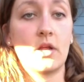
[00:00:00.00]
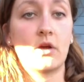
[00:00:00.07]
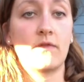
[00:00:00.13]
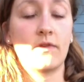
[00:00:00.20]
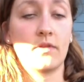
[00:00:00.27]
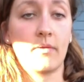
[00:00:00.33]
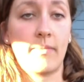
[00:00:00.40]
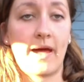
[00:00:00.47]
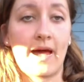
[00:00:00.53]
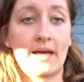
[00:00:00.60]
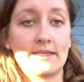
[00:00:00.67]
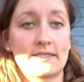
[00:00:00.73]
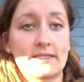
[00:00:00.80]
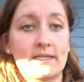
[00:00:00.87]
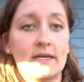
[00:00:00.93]
over the
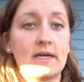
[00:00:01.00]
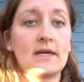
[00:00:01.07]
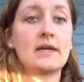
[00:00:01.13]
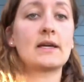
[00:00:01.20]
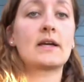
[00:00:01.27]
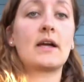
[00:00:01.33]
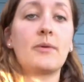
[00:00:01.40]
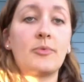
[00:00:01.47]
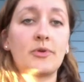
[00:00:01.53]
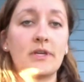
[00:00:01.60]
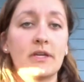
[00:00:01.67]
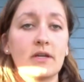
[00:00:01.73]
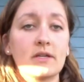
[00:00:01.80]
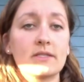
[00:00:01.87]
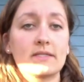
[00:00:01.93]
past couple
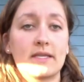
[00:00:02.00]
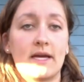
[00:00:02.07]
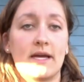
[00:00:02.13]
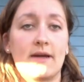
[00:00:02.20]
years.